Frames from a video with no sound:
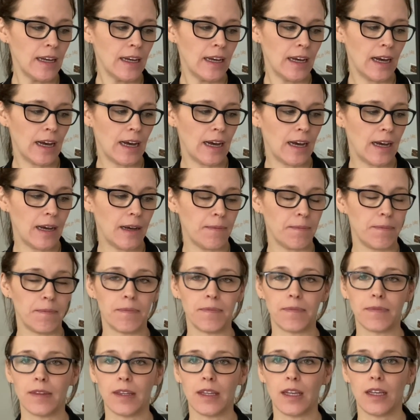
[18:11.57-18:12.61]

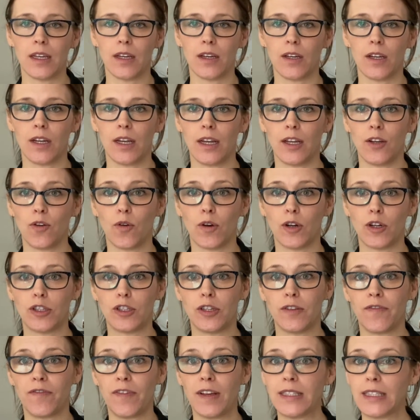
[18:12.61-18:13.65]
in order
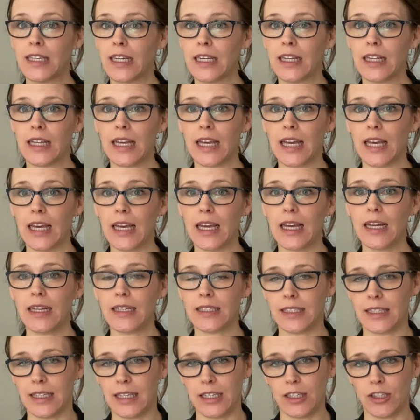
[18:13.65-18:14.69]
to physically
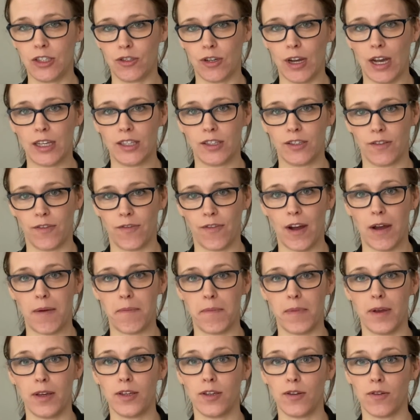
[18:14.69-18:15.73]
de-stress from
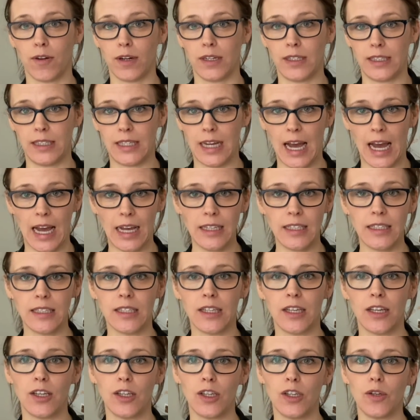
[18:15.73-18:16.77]
your desk,
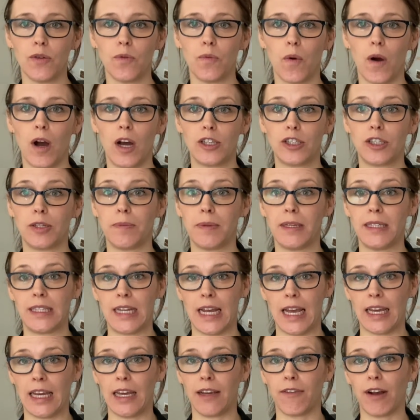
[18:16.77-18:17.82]
you want to be
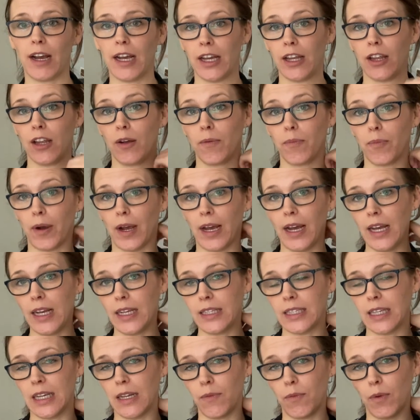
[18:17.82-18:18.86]
taking regular
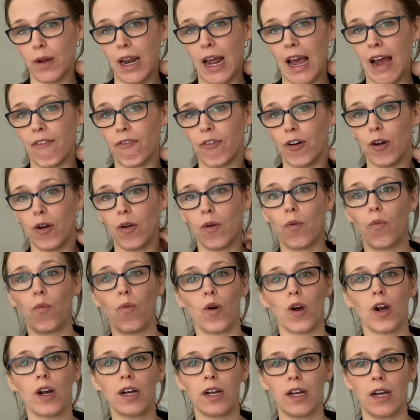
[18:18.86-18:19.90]
breaks in whatever
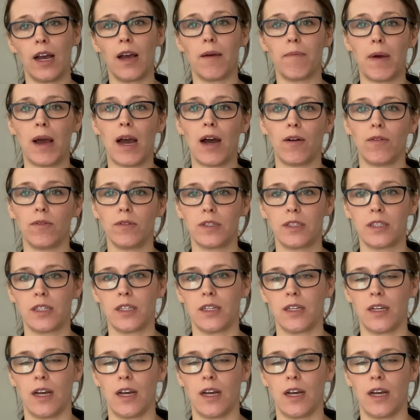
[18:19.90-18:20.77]
work amount